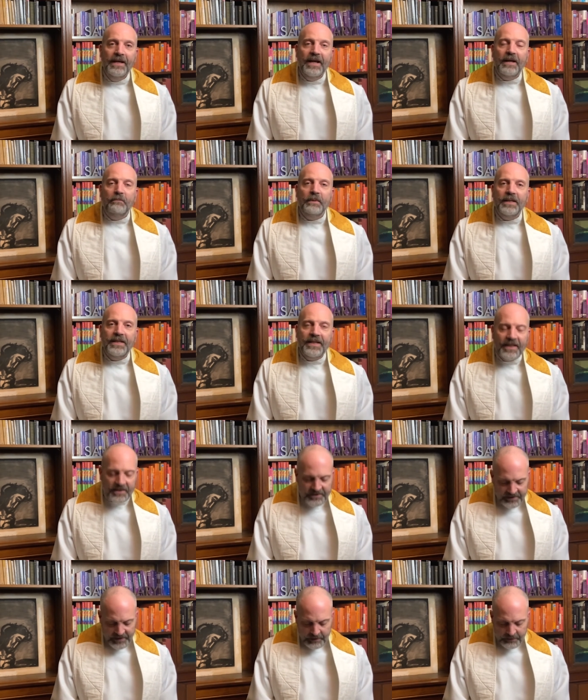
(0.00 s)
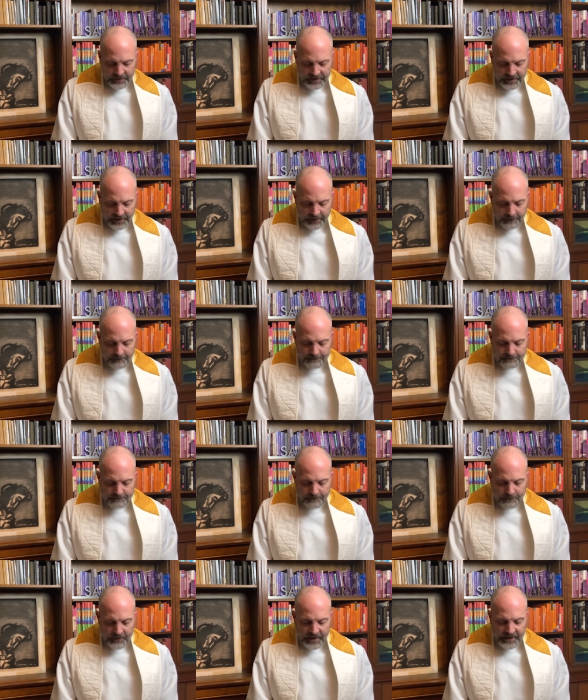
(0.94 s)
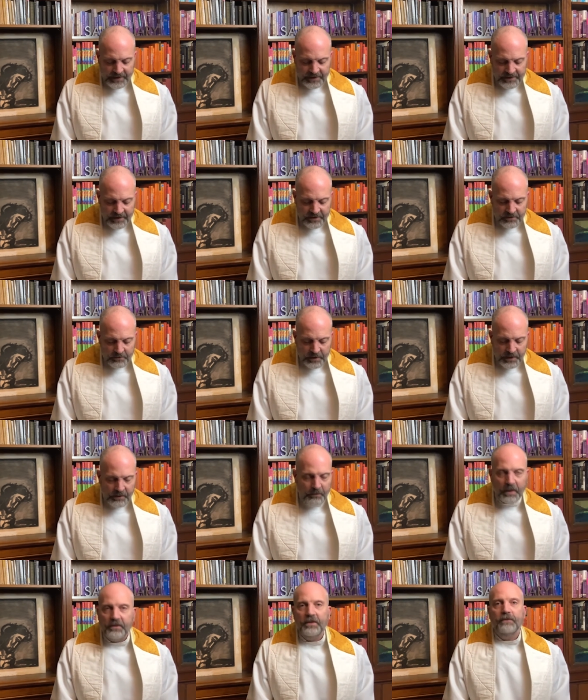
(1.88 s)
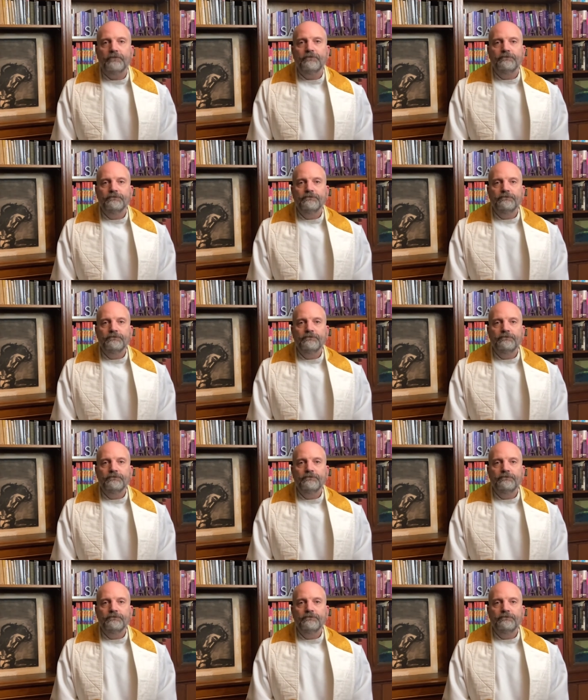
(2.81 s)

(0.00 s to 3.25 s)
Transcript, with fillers: And my dad sat me down, and he said to me about that